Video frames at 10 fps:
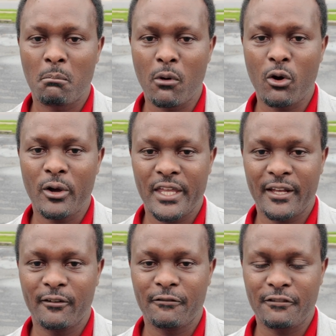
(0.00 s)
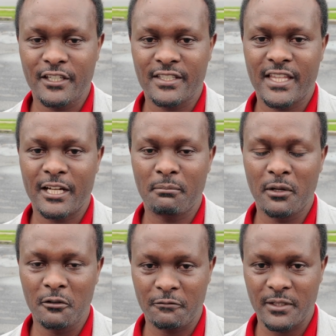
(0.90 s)
more yellow fish than
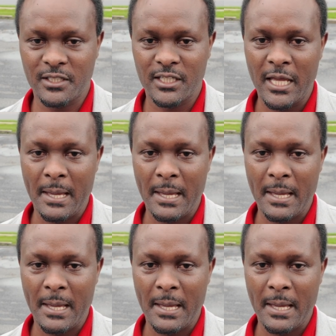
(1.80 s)
blue fish,